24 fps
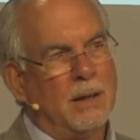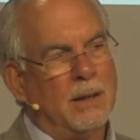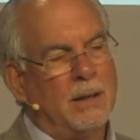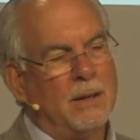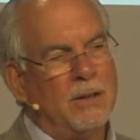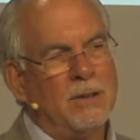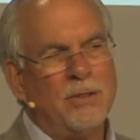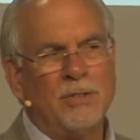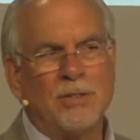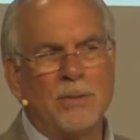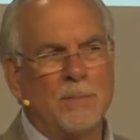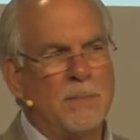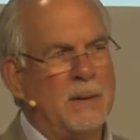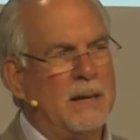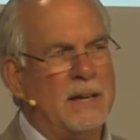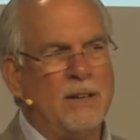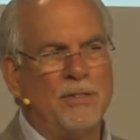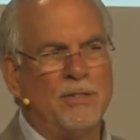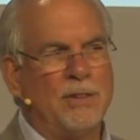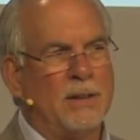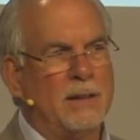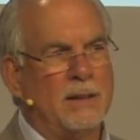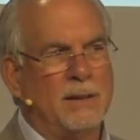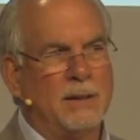This is
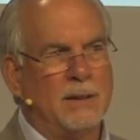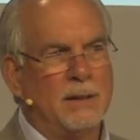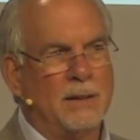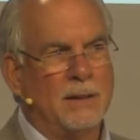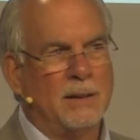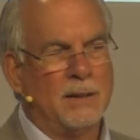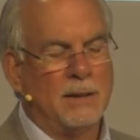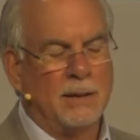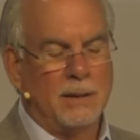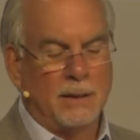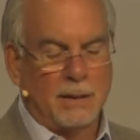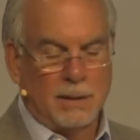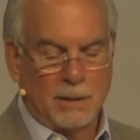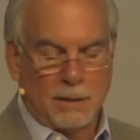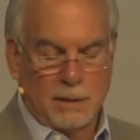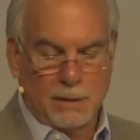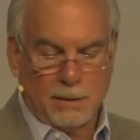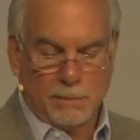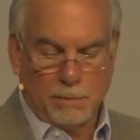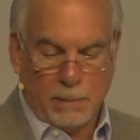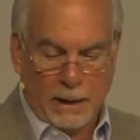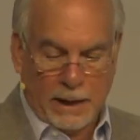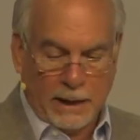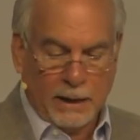amazing.
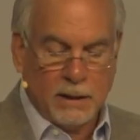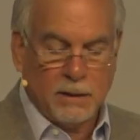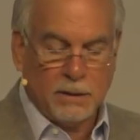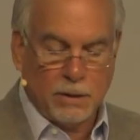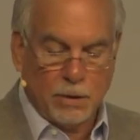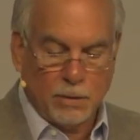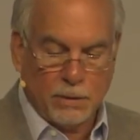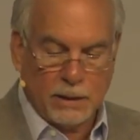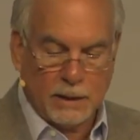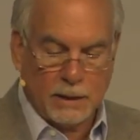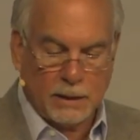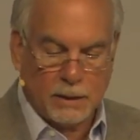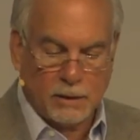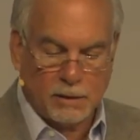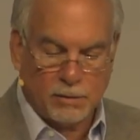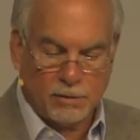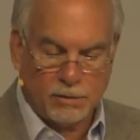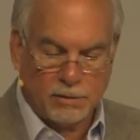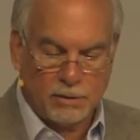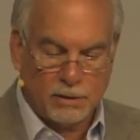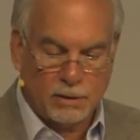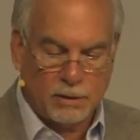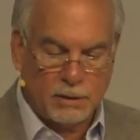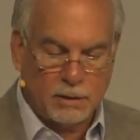Pagan though he
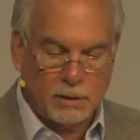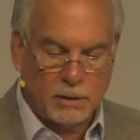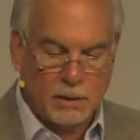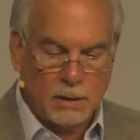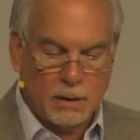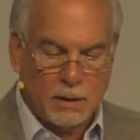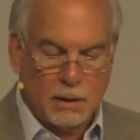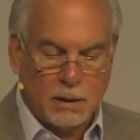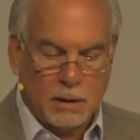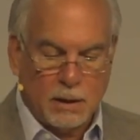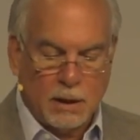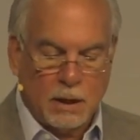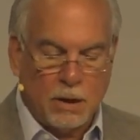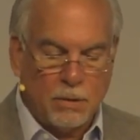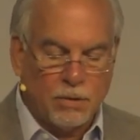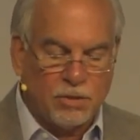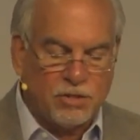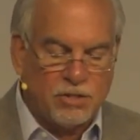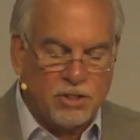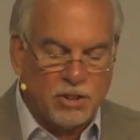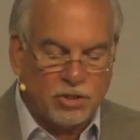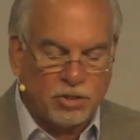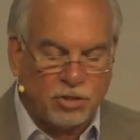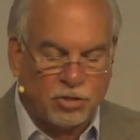is, he
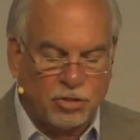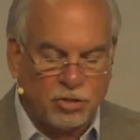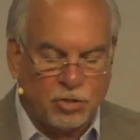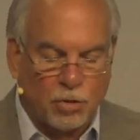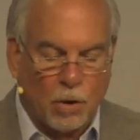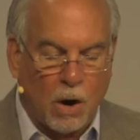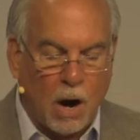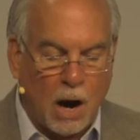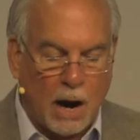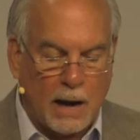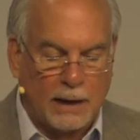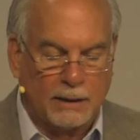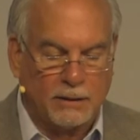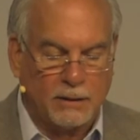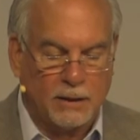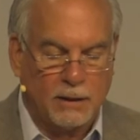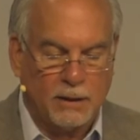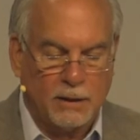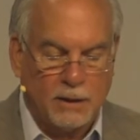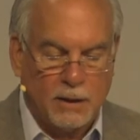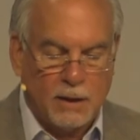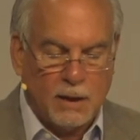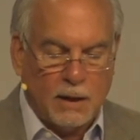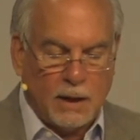was distraught.
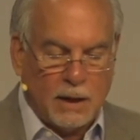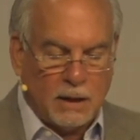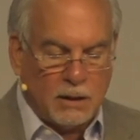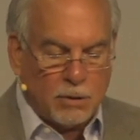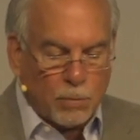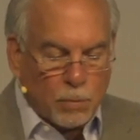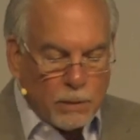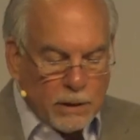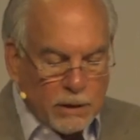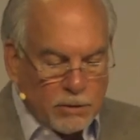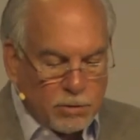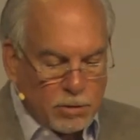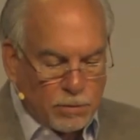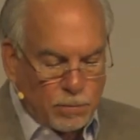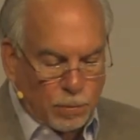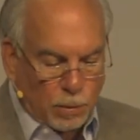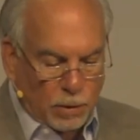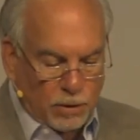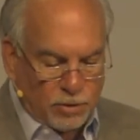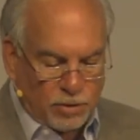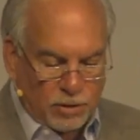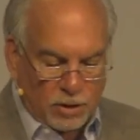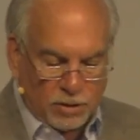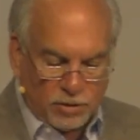And the reason
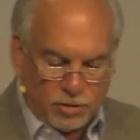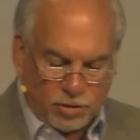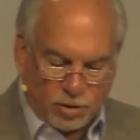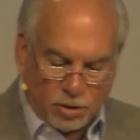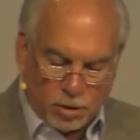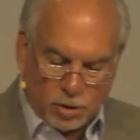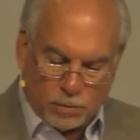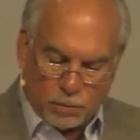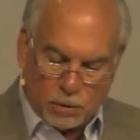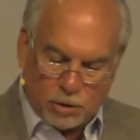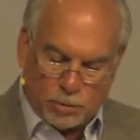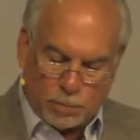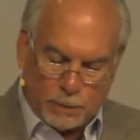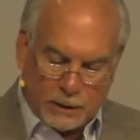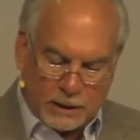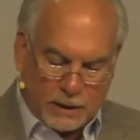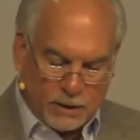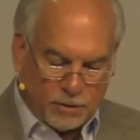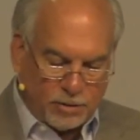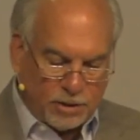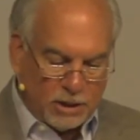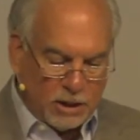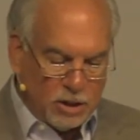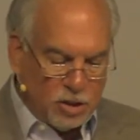for his concern was
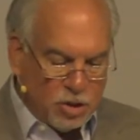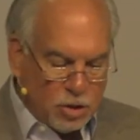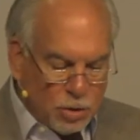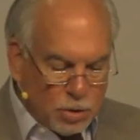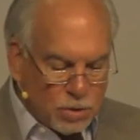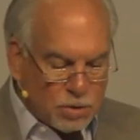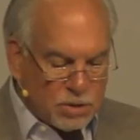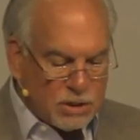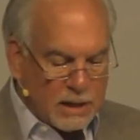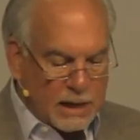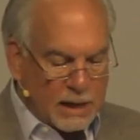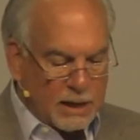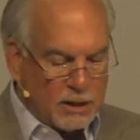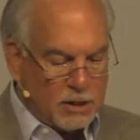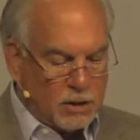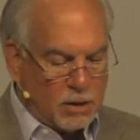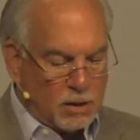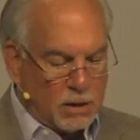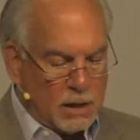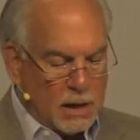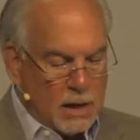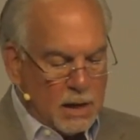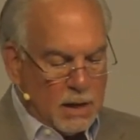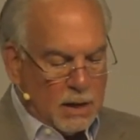because he knew
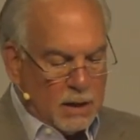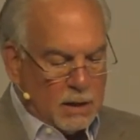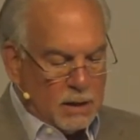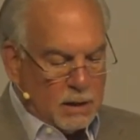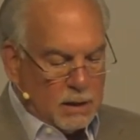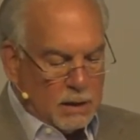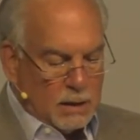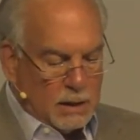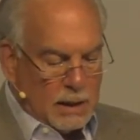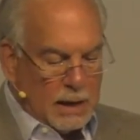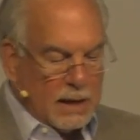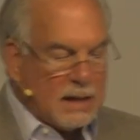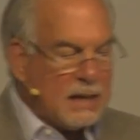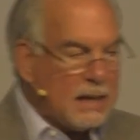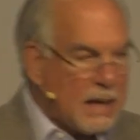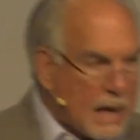Daniel and he